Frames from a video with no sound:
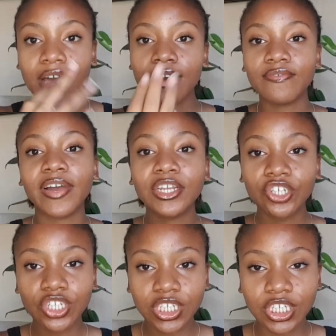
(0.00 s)
Find
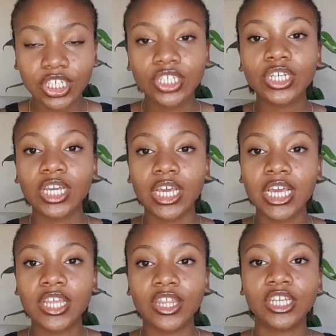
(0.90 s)
your niche
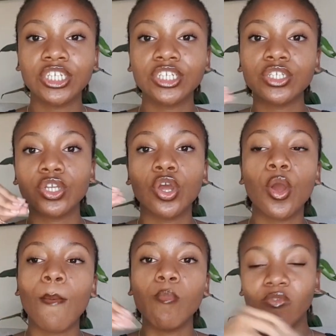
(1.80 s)
and then just
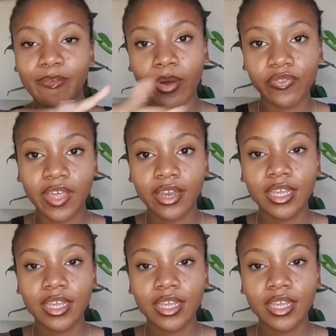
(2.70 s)
move about that.